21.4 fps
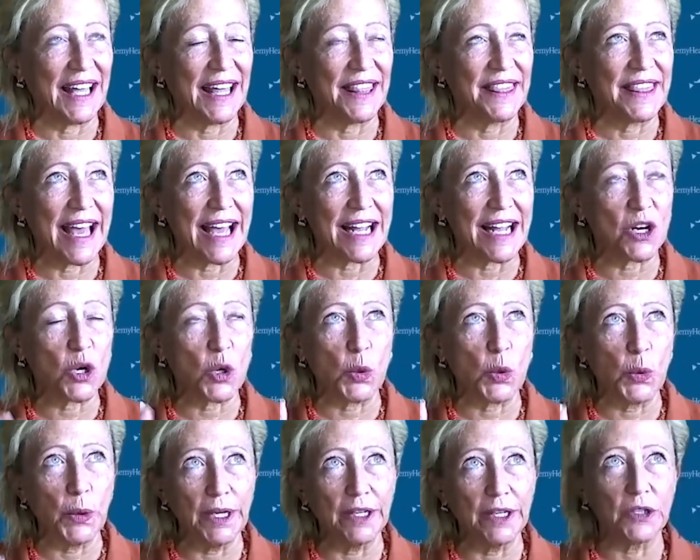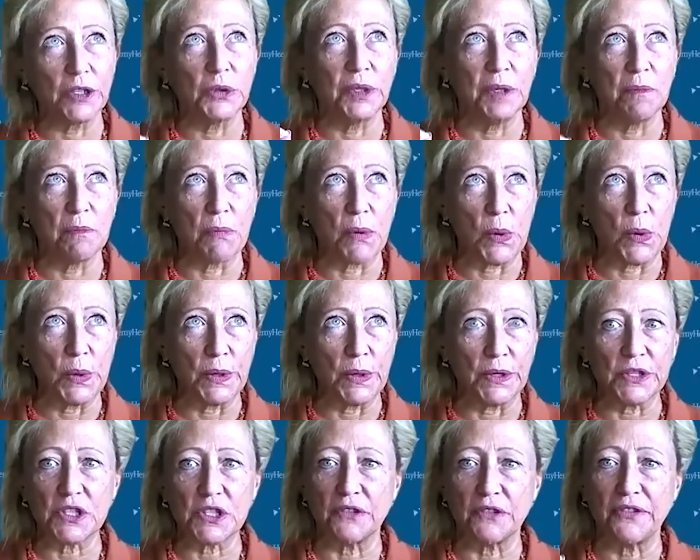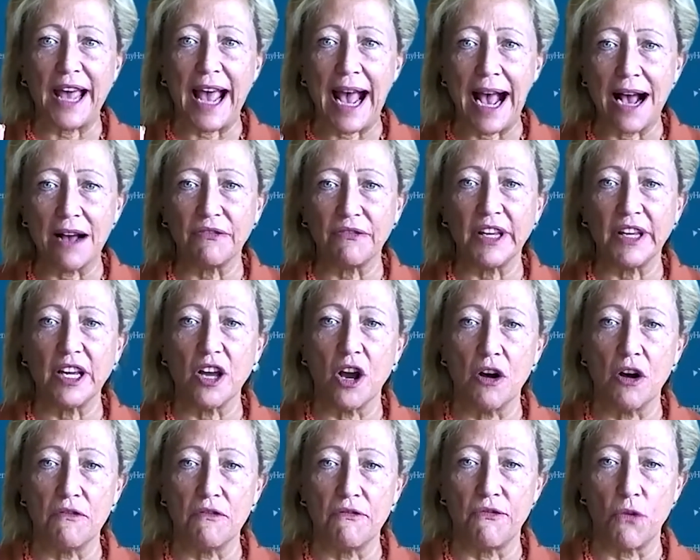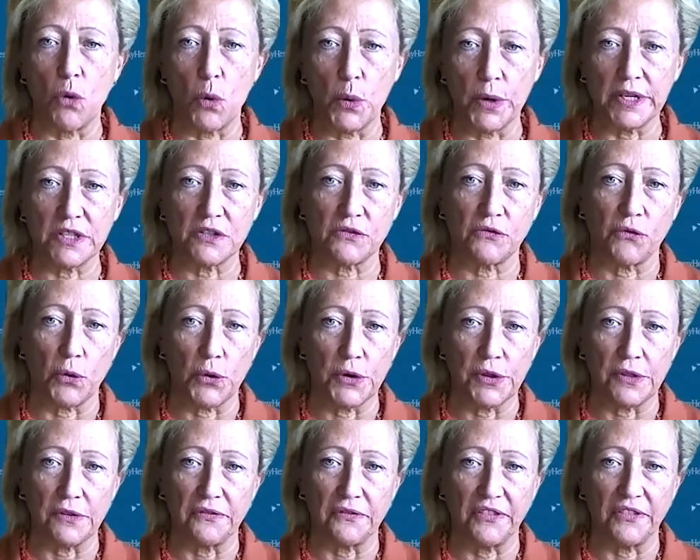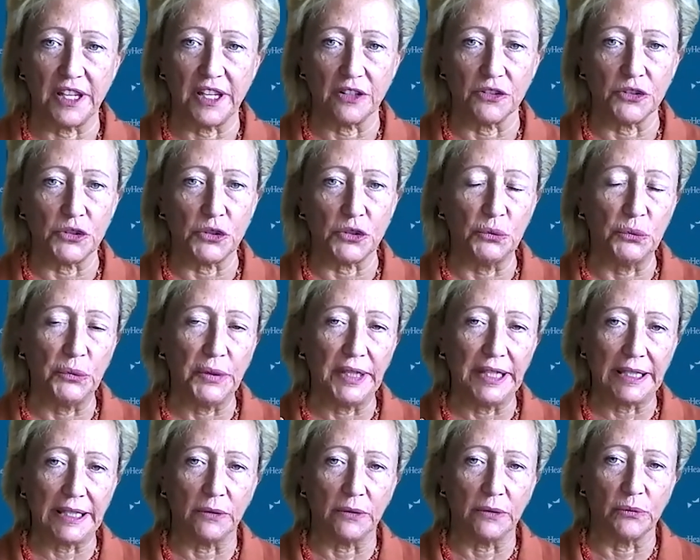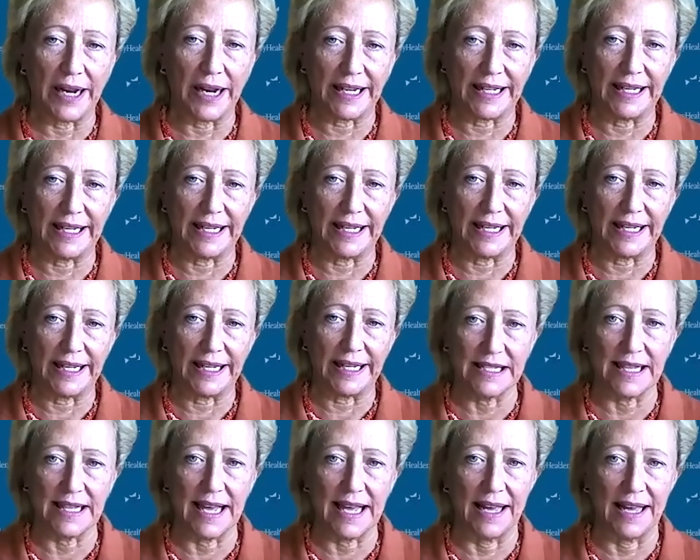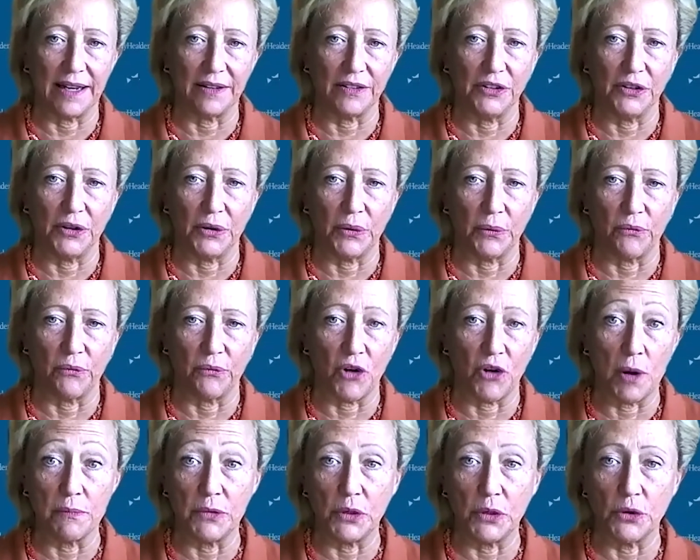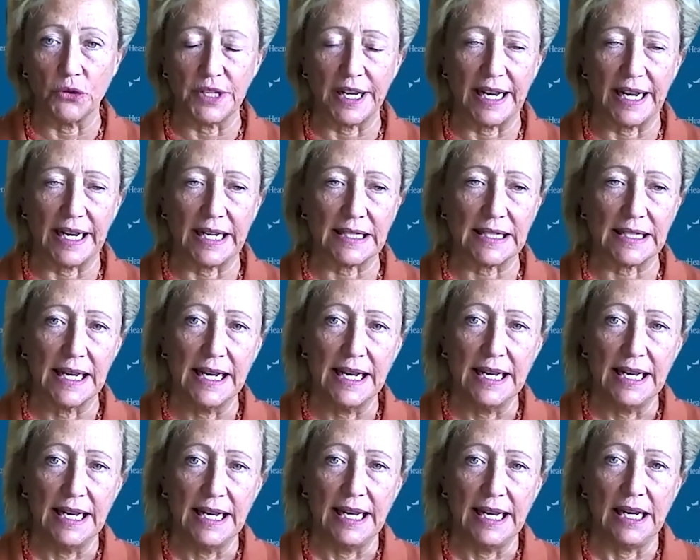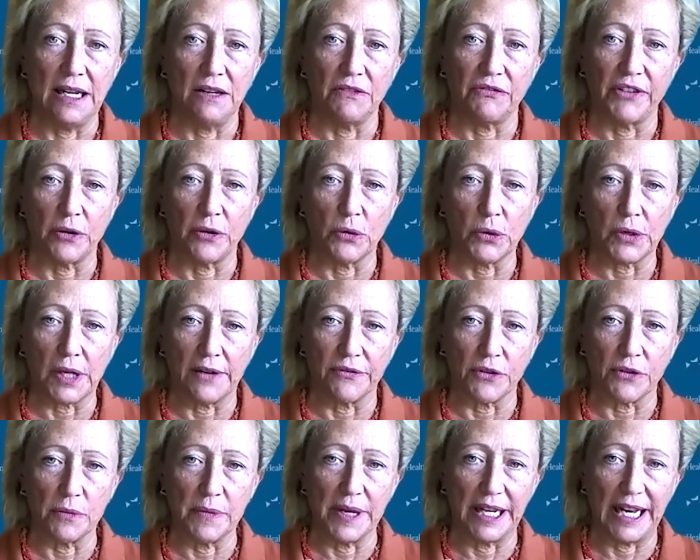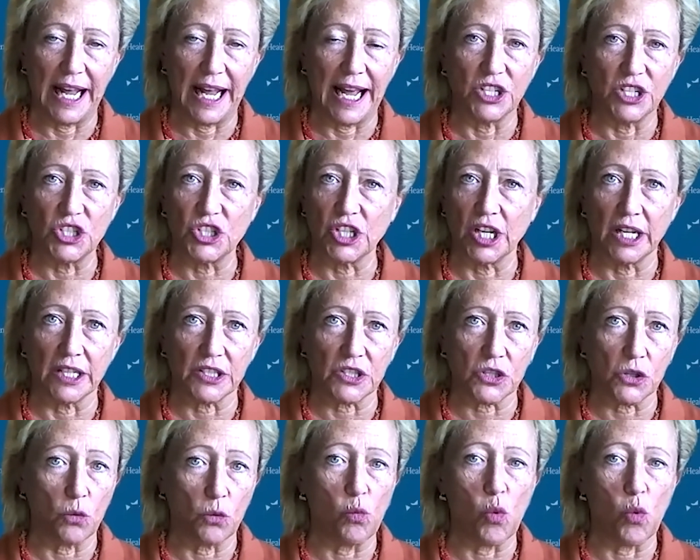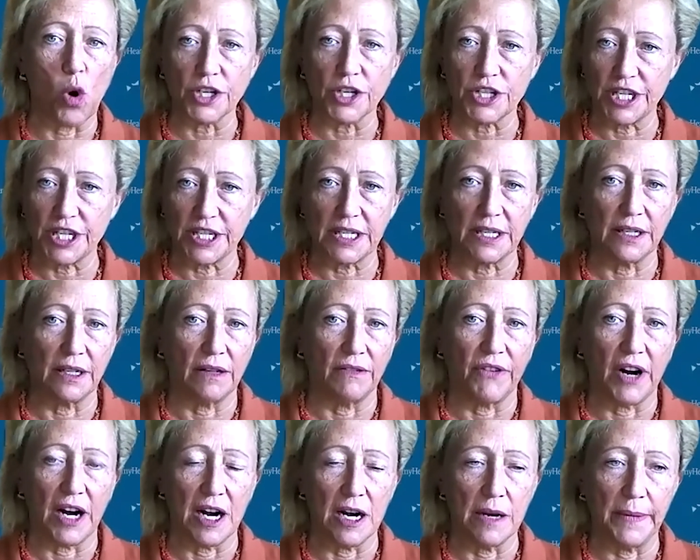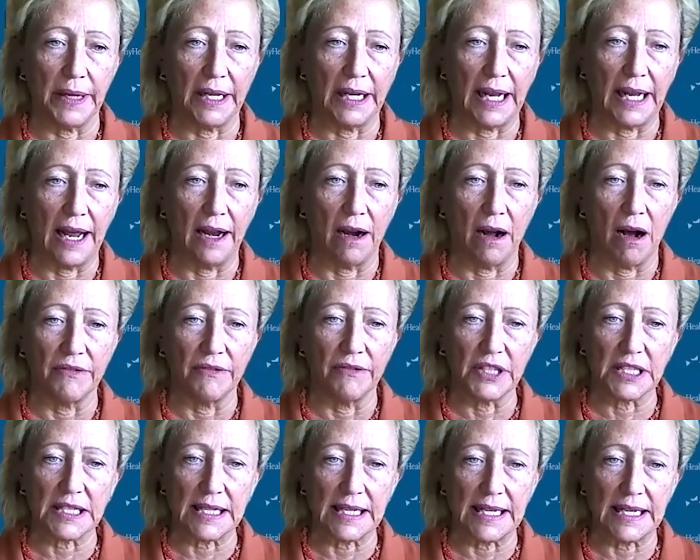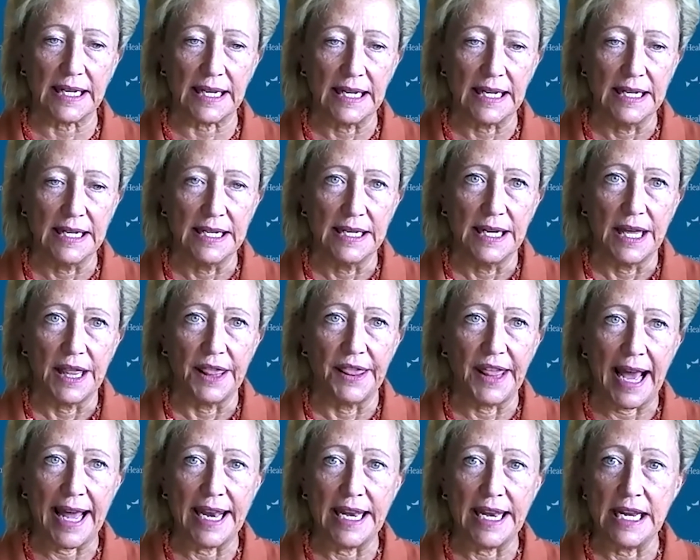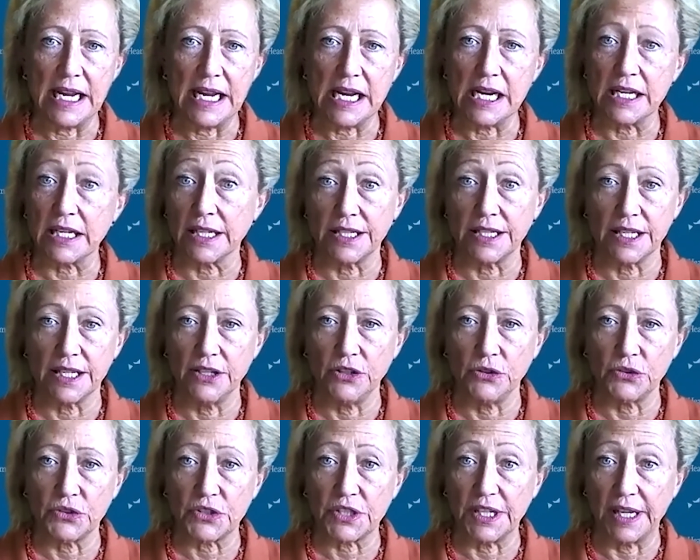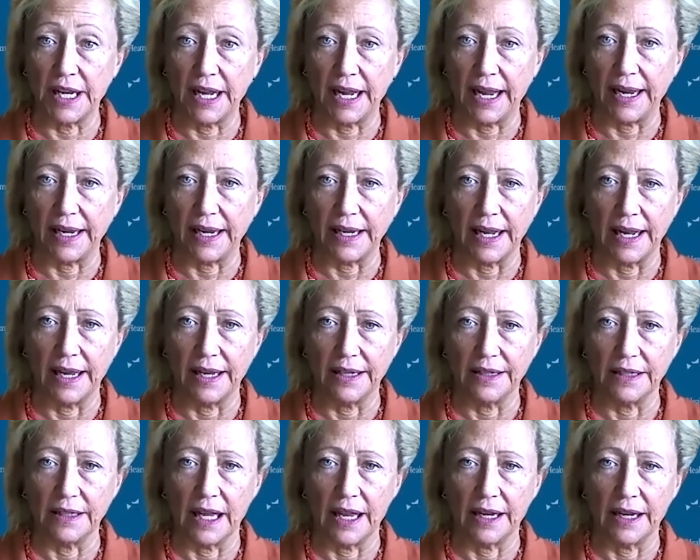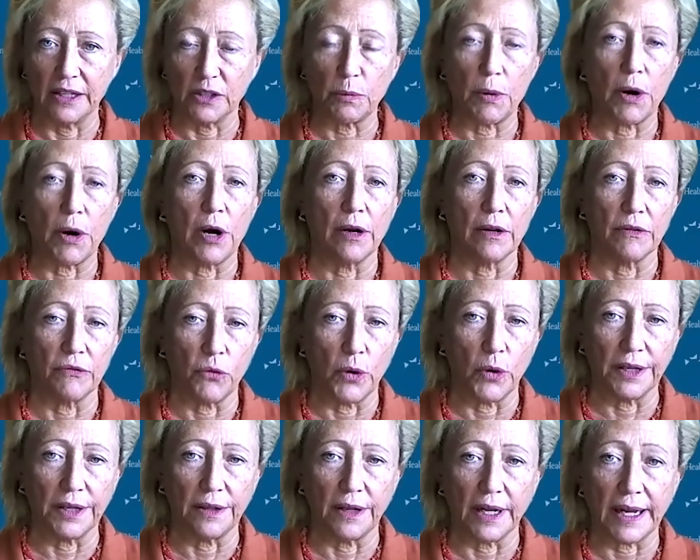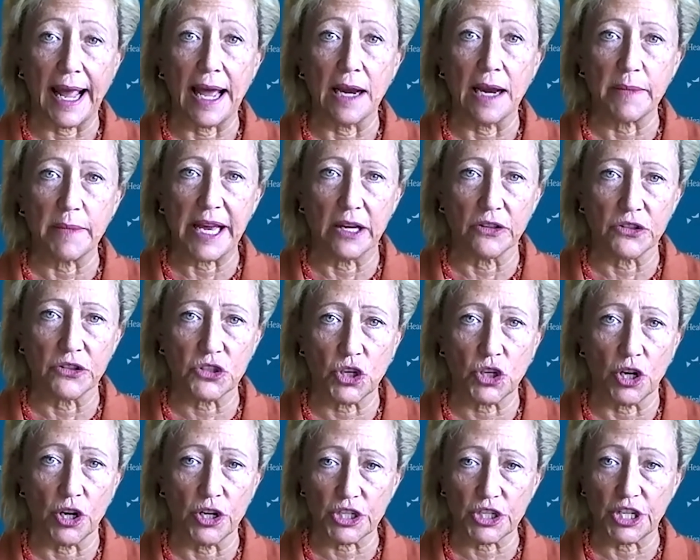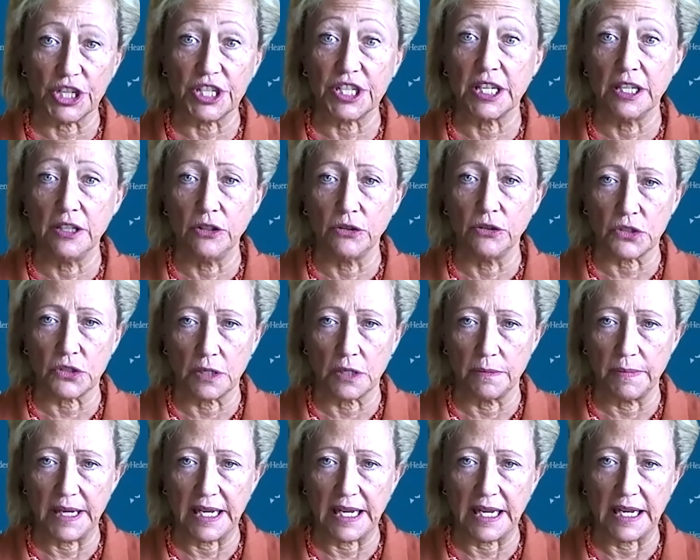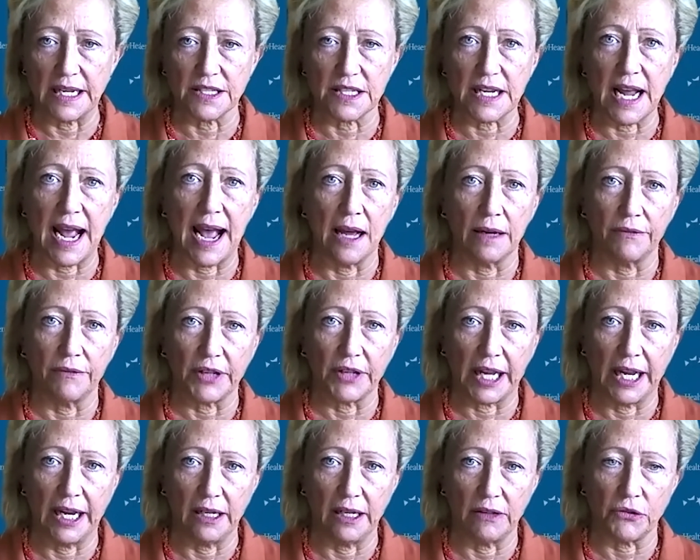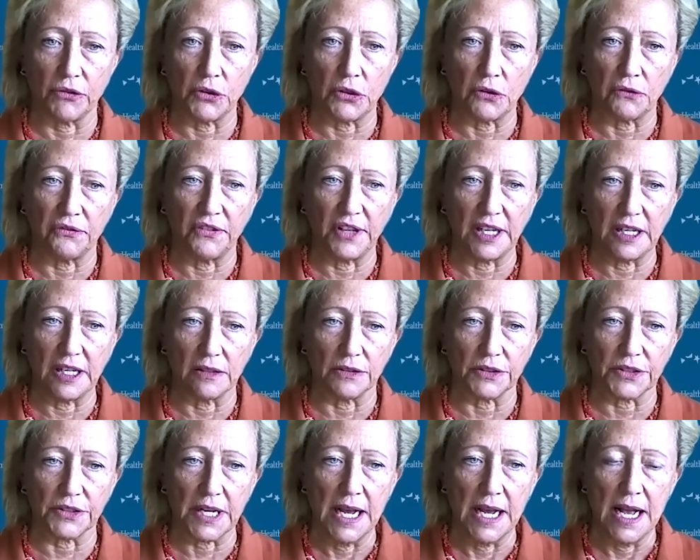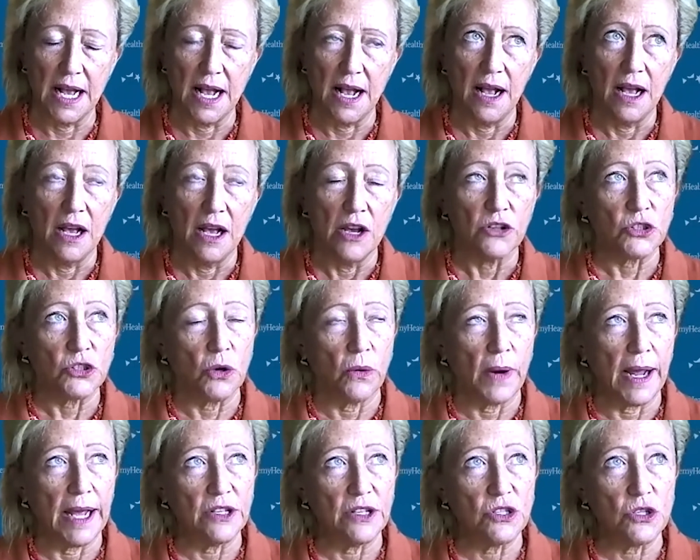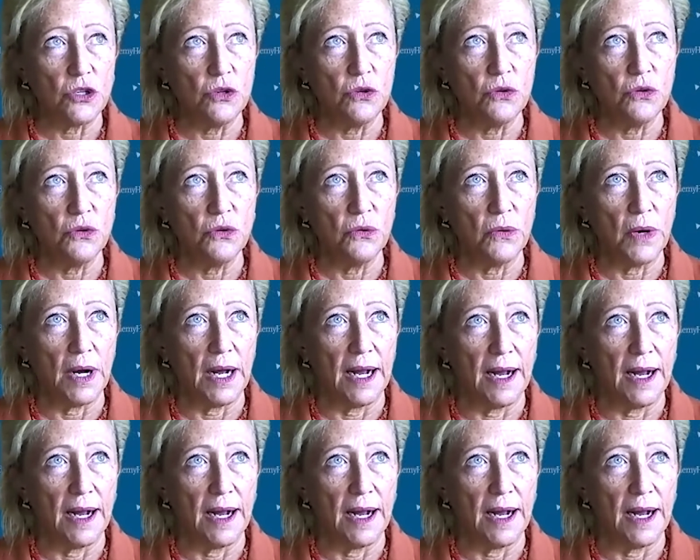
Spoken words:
That critical importance of having a voice for the field, you really recognize that, from your days in federal government and just the Washington environment. And obviously that need continues today and is part of what Academy Health's charge continues to be, is to advocate for the field. So as you